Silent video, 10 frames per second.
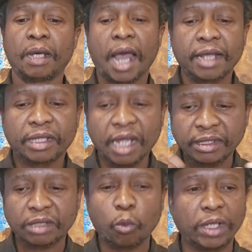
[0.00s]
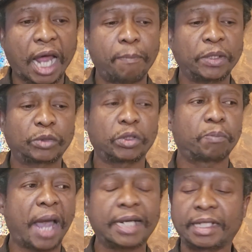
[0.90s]
And that's what happens with
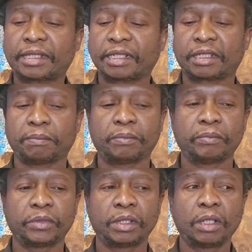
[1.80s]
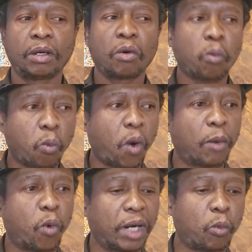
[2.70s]
magnetism.
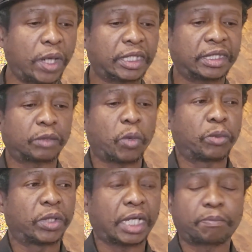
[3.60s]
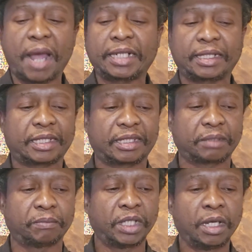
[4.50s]
What is it when we get
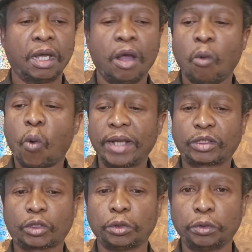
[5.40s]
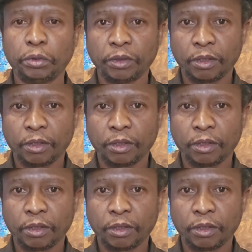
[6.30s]
magnetism? When two